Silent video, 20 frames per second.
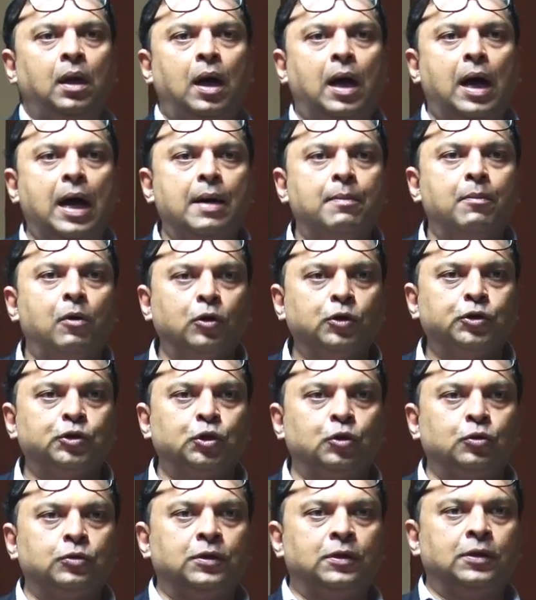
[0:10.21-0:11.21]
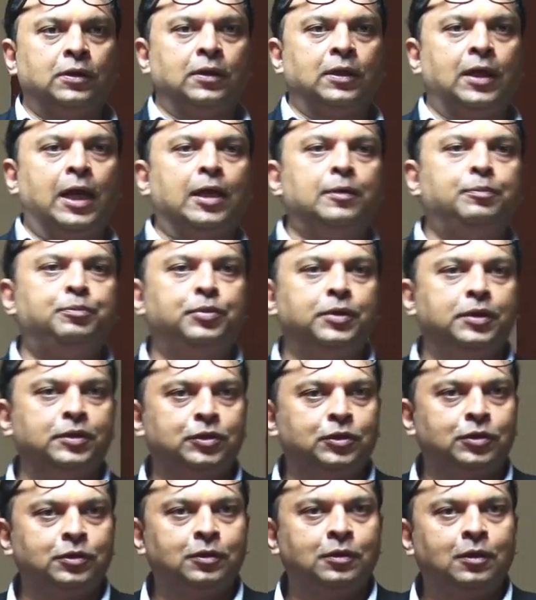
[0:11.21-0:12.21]
I'm also the
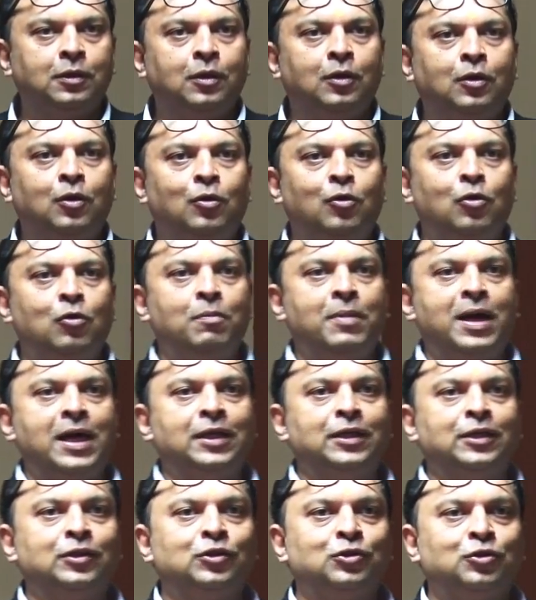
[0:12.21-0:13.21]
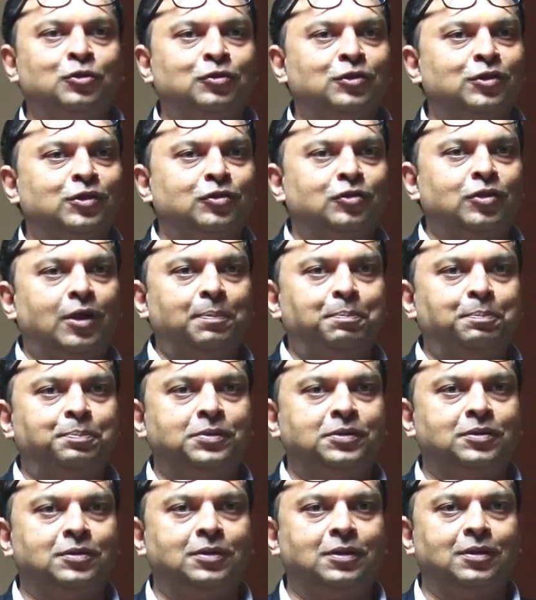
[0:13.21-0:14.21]
culprit who managed to
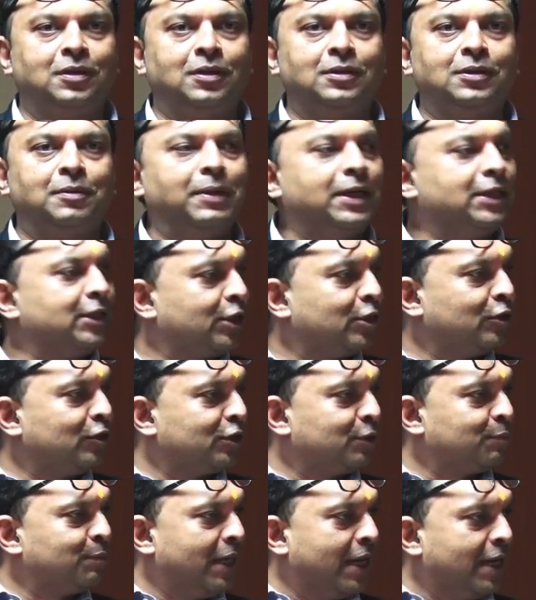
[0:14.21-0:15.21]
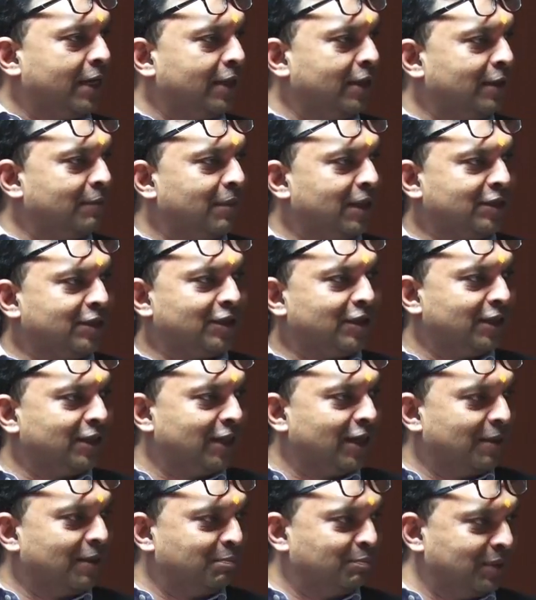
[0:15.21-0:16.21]
disrupt the meticulous planning by
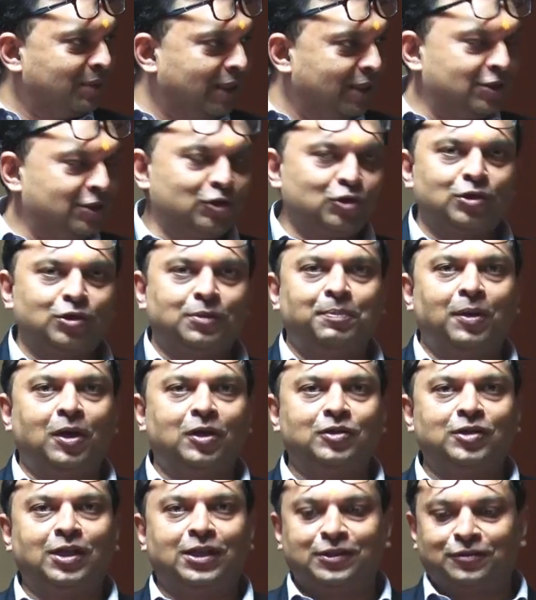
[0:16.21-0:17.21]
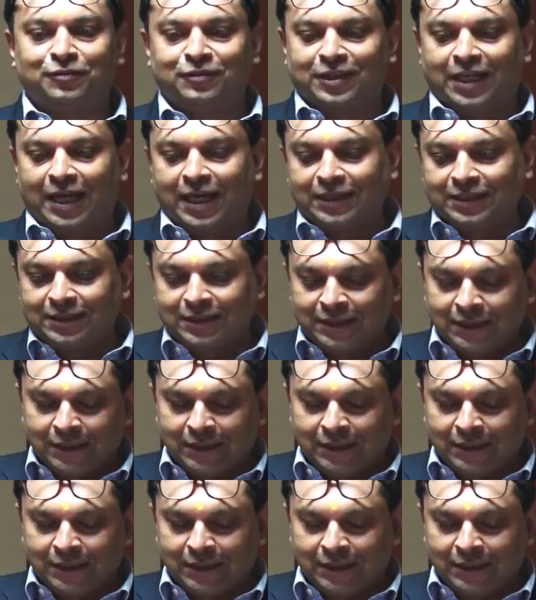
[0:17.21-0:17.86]
turning up late, so I apologize for that.